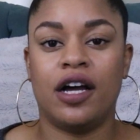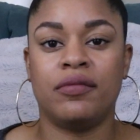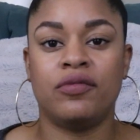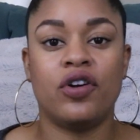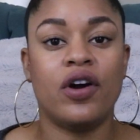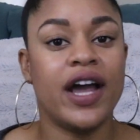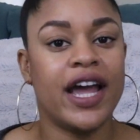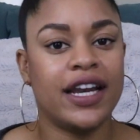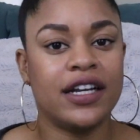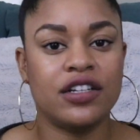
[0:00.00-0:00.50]

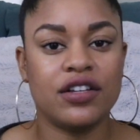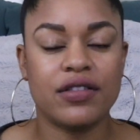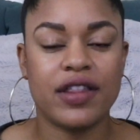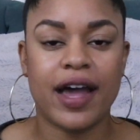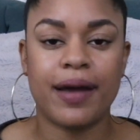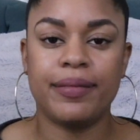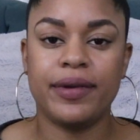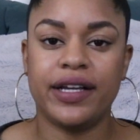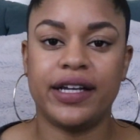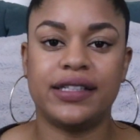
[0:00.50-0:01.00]
go ahead and do
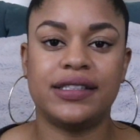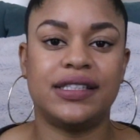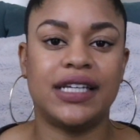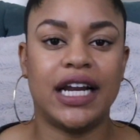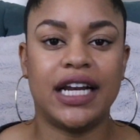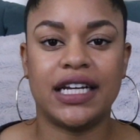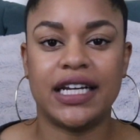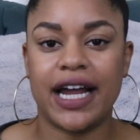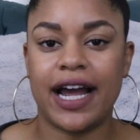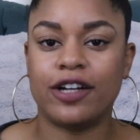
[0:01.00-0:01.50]
that, because
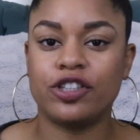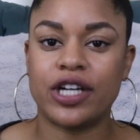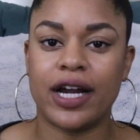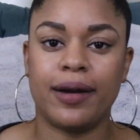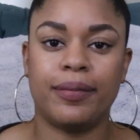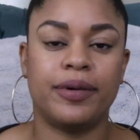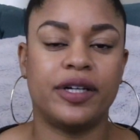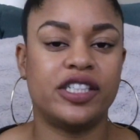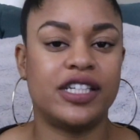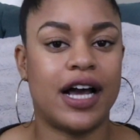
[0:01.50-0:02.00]
day to day I try
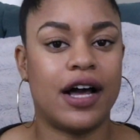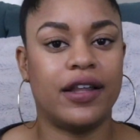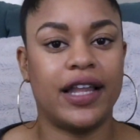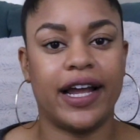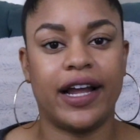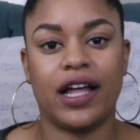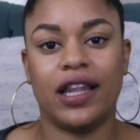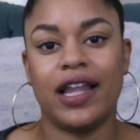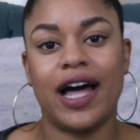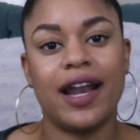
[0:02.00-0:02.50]
to push out
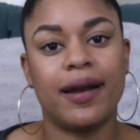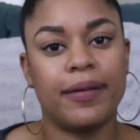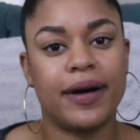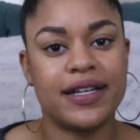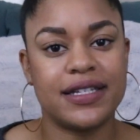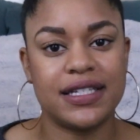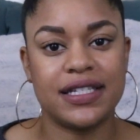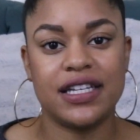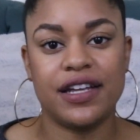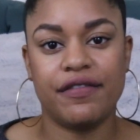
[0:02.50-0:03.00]
like a lot of
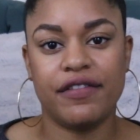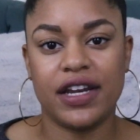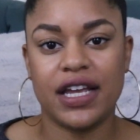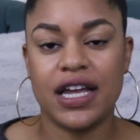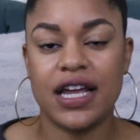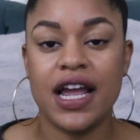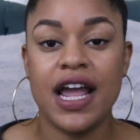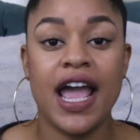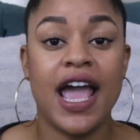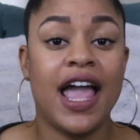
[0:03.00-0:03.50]

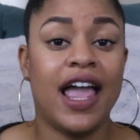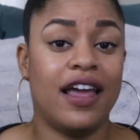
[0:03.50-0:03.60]
positivity,